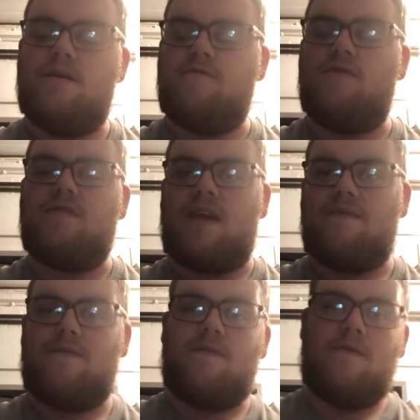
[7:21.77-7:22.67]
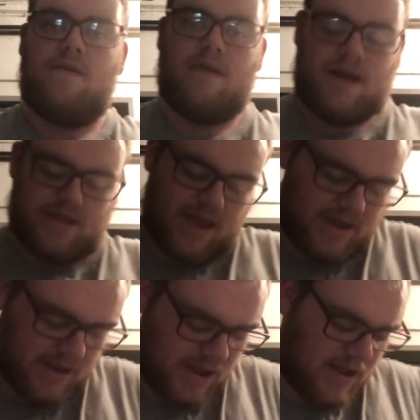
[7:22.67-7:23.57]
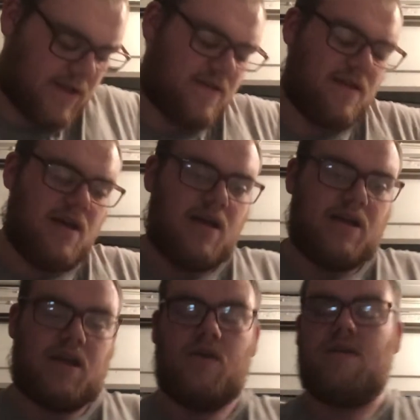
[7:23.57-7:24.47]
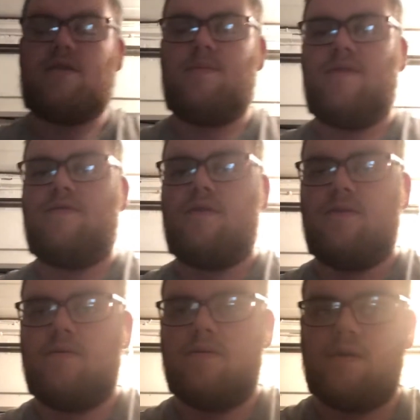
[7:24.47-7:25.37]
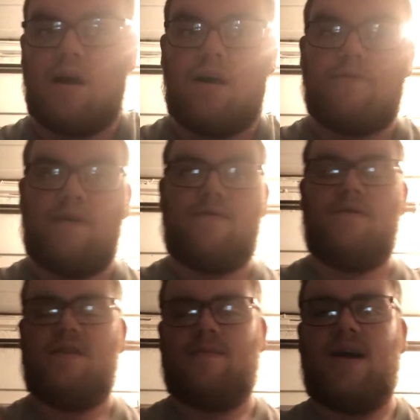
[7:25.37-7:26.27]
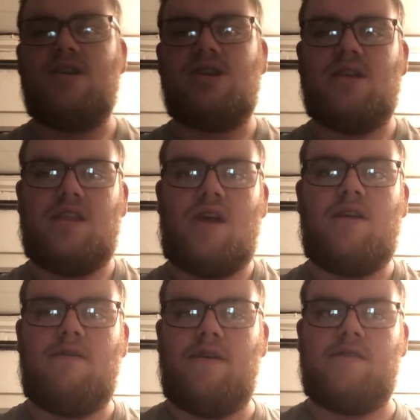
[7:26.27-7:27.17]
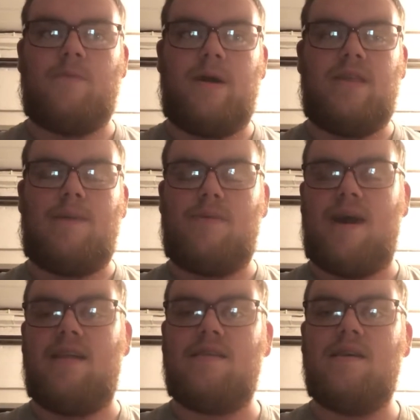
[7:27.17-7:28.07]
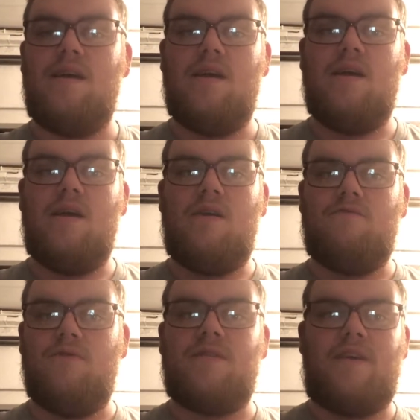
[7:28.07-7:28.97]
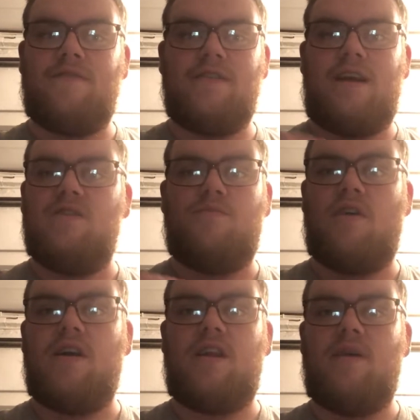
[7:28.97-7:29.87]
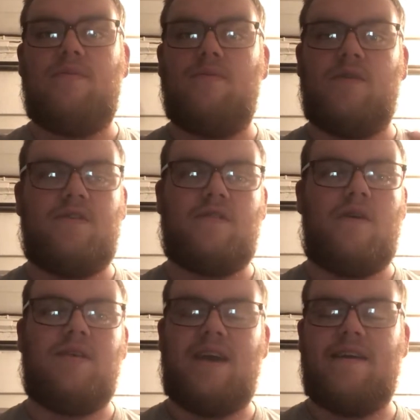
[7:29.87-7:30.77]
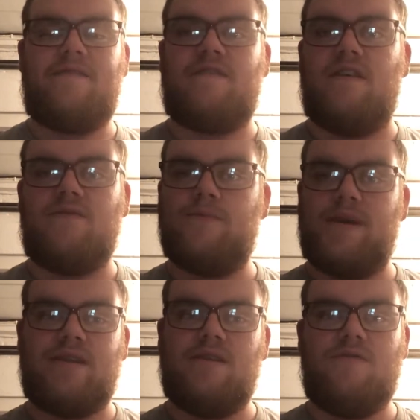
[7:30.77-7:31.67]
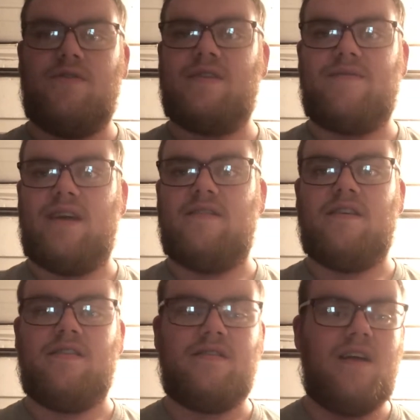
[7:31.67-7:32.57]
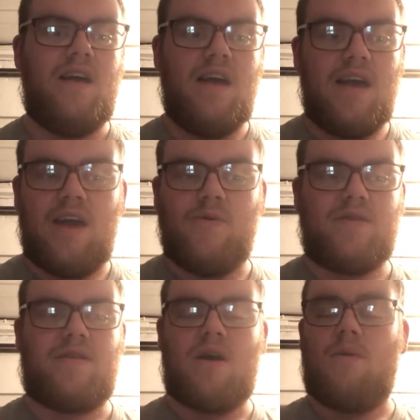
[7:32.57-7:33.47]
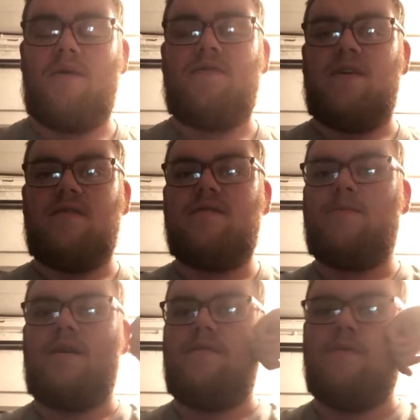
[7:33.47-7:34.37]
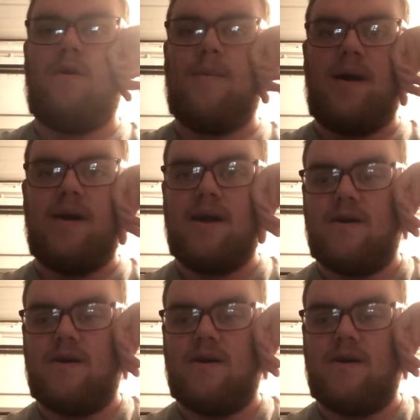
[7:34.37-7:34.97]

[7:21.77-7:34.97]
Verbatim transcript: Rusev and Aiden English. And it only took me through halfway through this match that the only reason why they paired Rusev and Daniel Bryan up was so the yes chance was bigger than the Rusev Day chance. It was so obvious when I thought about it.